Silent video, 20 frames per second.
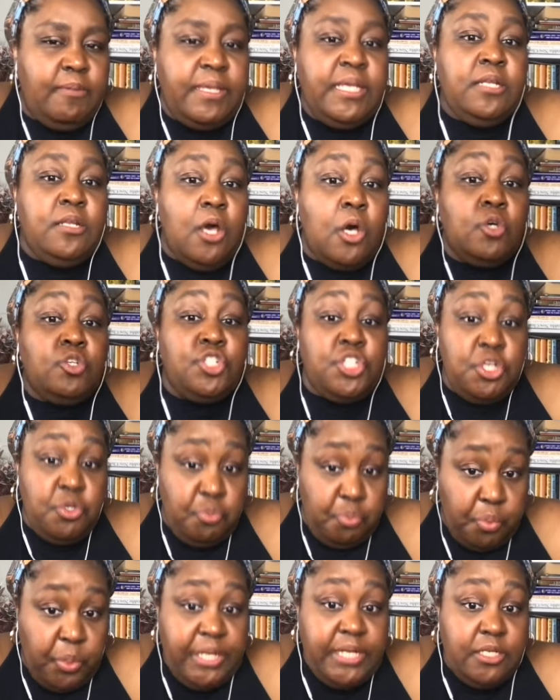He knows she
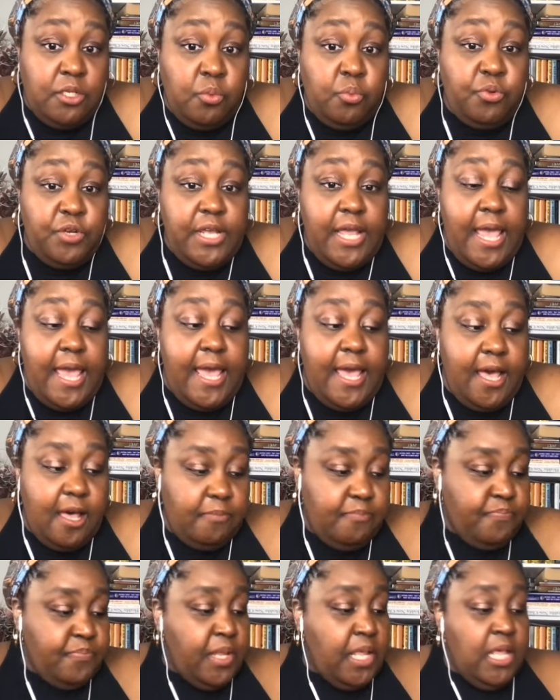went to
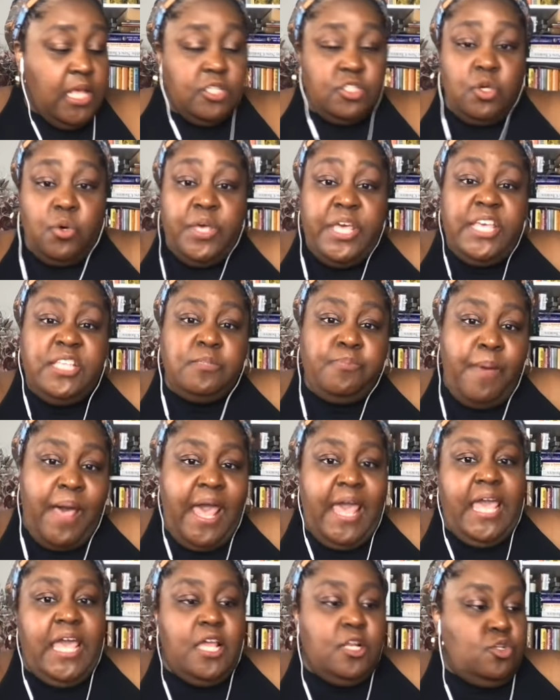rehab. So he's
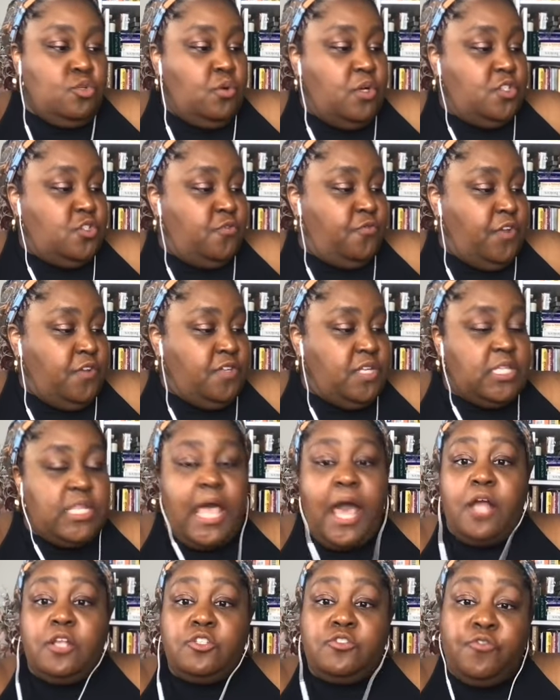paying
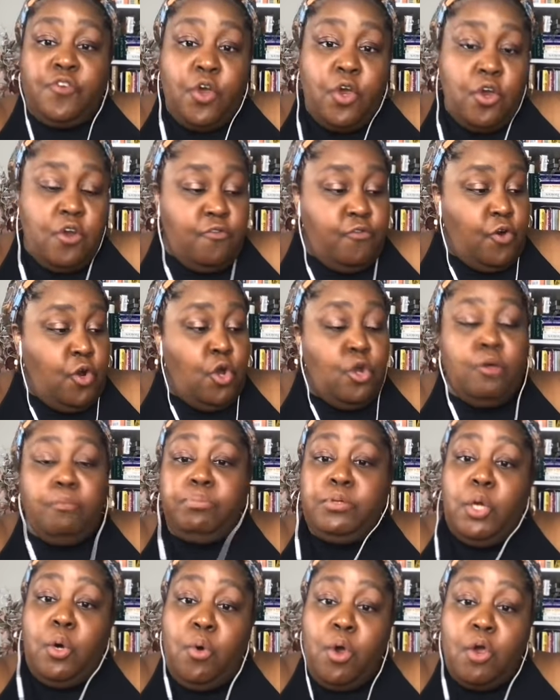$250 for her to
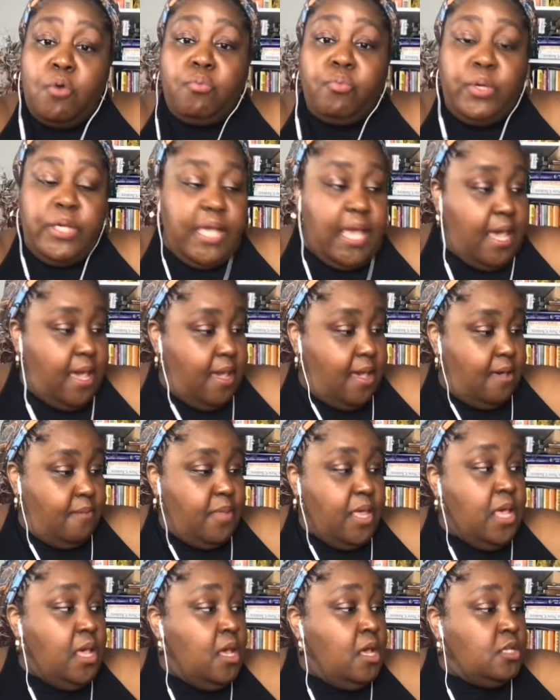blow her rehab.
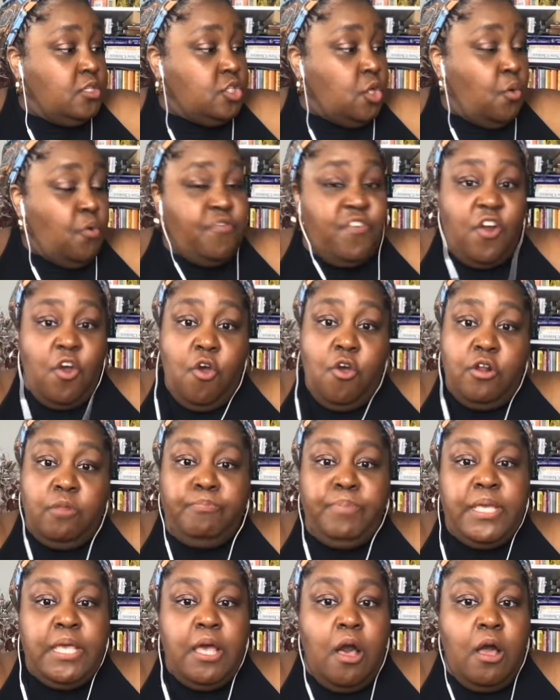So for her to
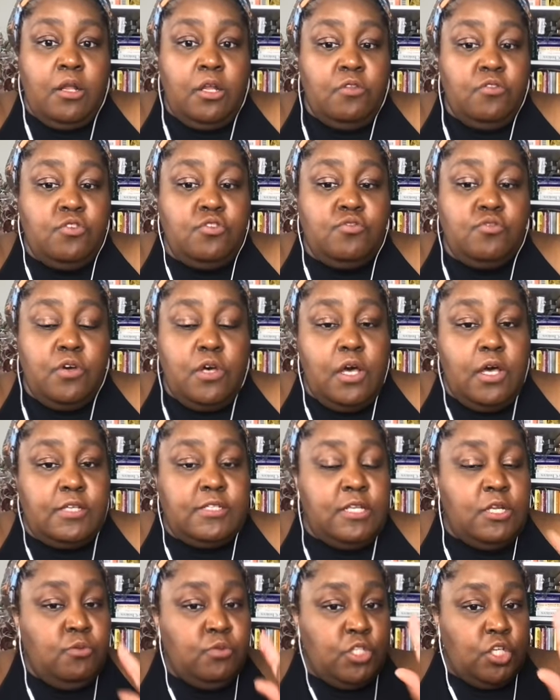be all on the drugs.
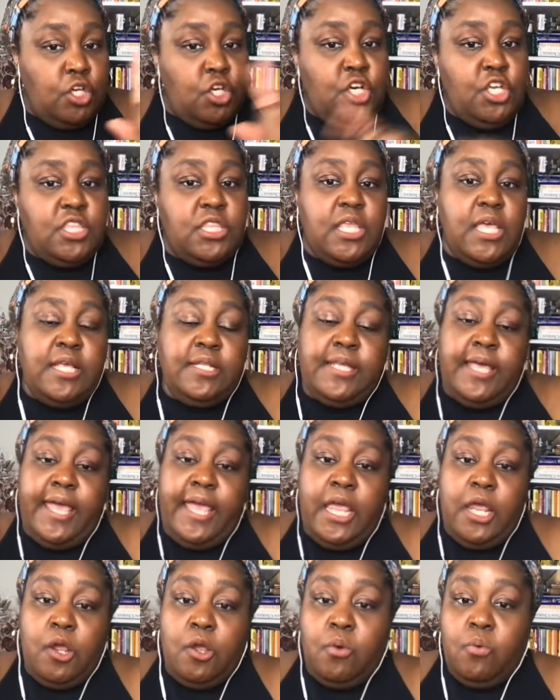And it was a good thing that
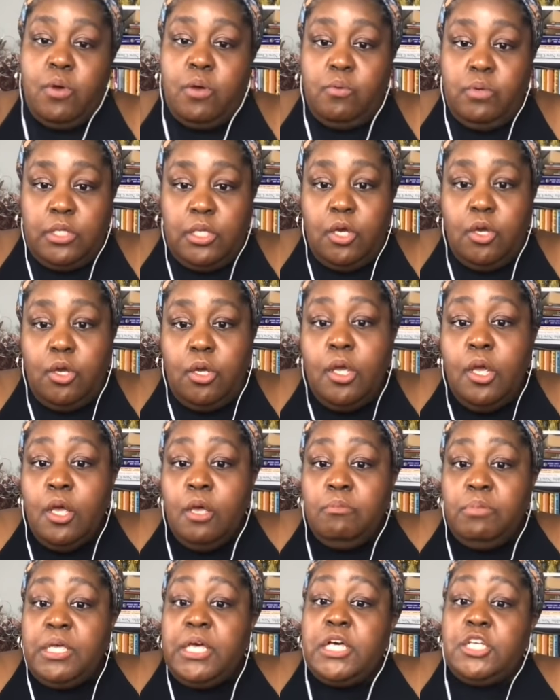Eric went with her
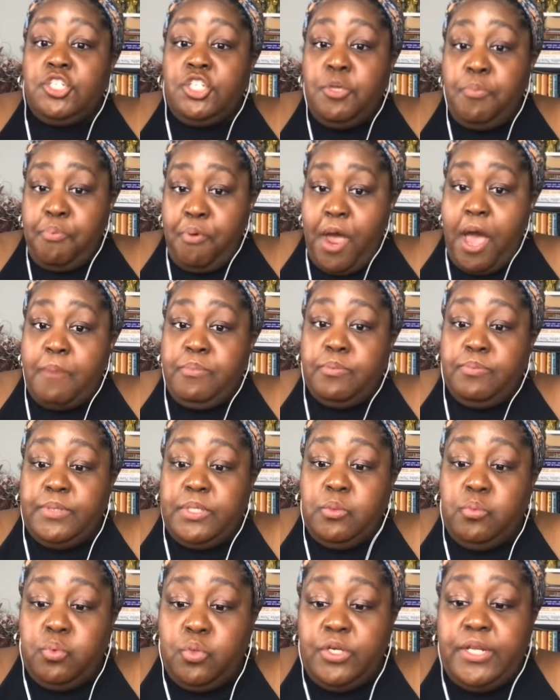because she probably
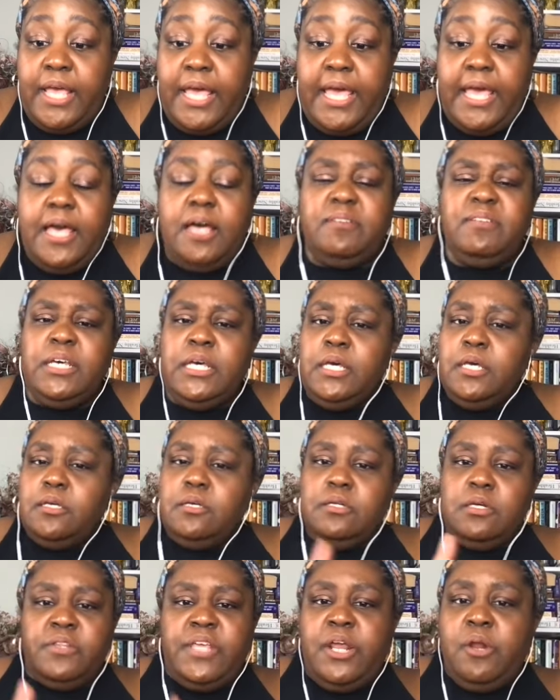would have.
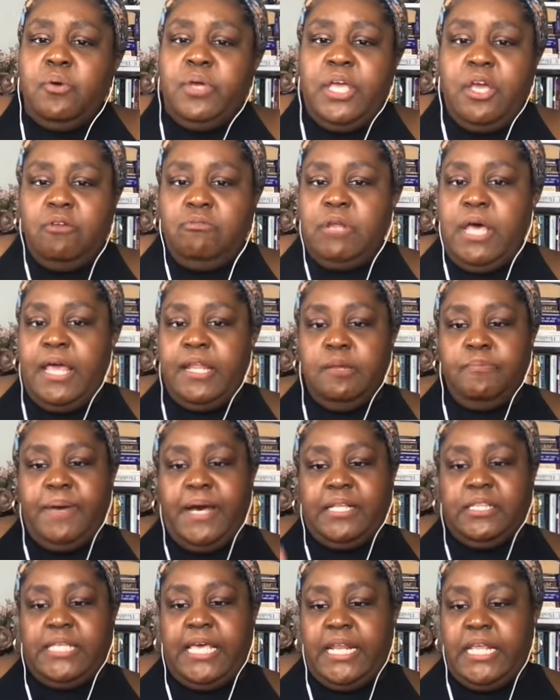They don't care nothing
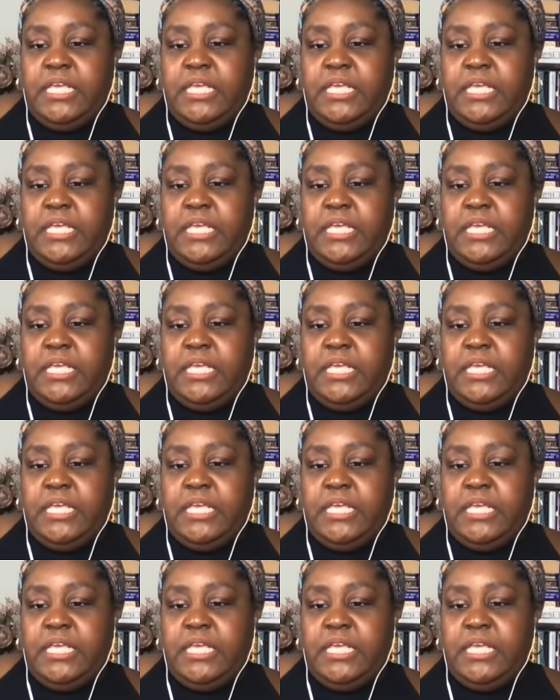about that.